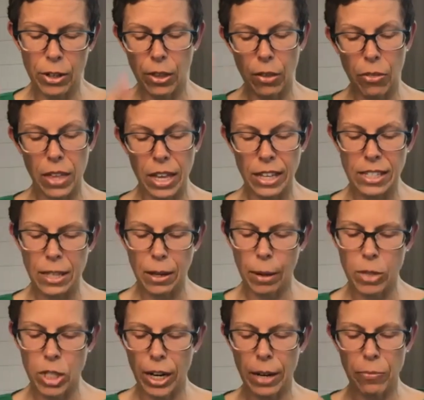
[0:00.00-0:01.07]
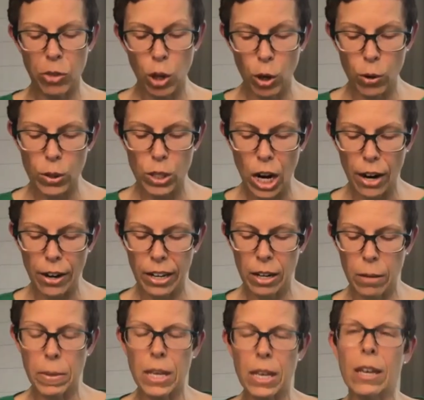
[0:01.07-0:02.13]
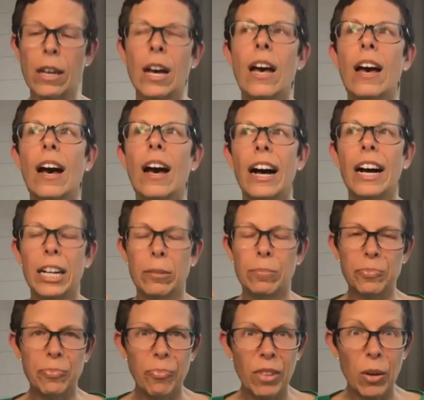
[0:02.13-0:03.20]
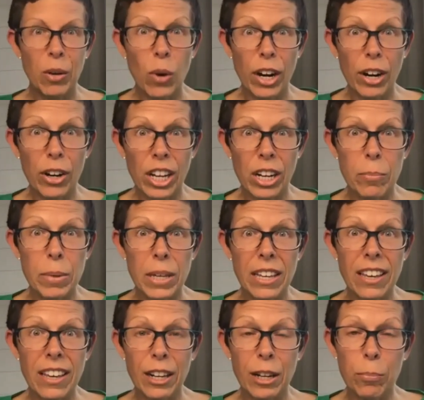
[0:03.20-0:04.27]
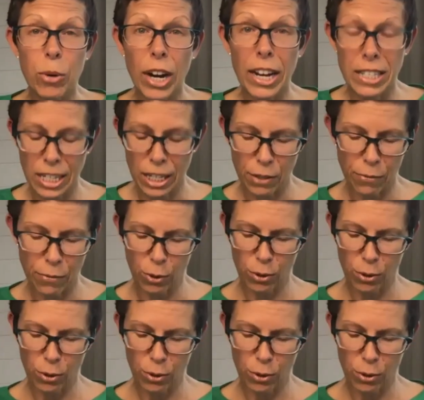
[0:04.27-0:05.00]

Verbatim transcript: The things, I'm sorry, those are going to be um, what are going to be in processed food.